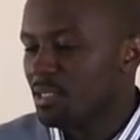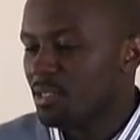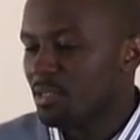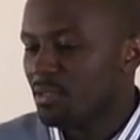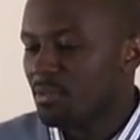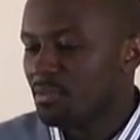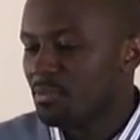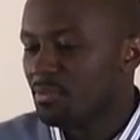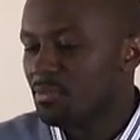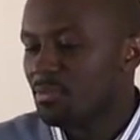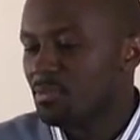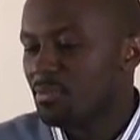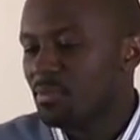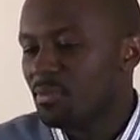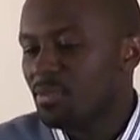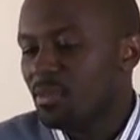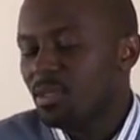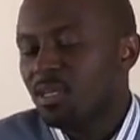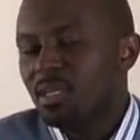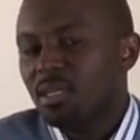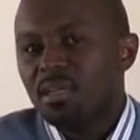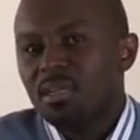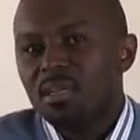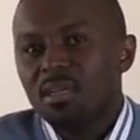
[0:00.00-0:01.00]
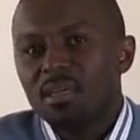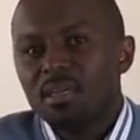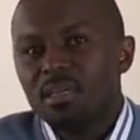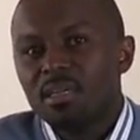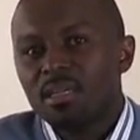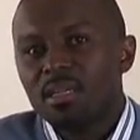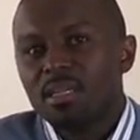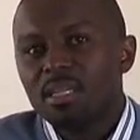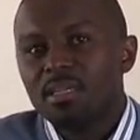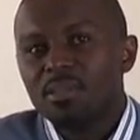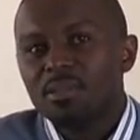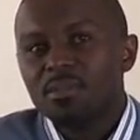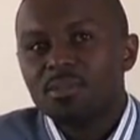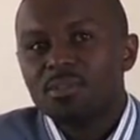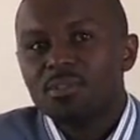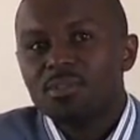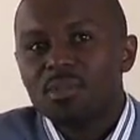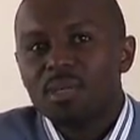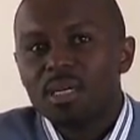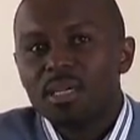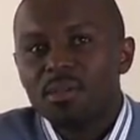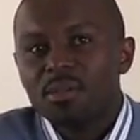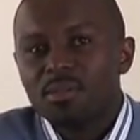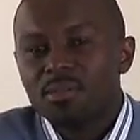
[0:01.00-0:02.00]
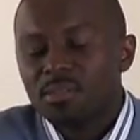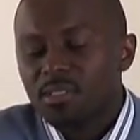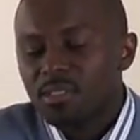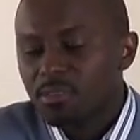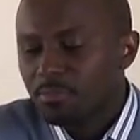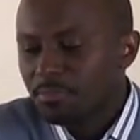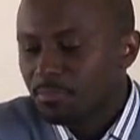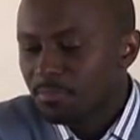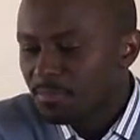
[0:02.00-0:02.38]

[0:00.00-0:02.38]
of clinical trials.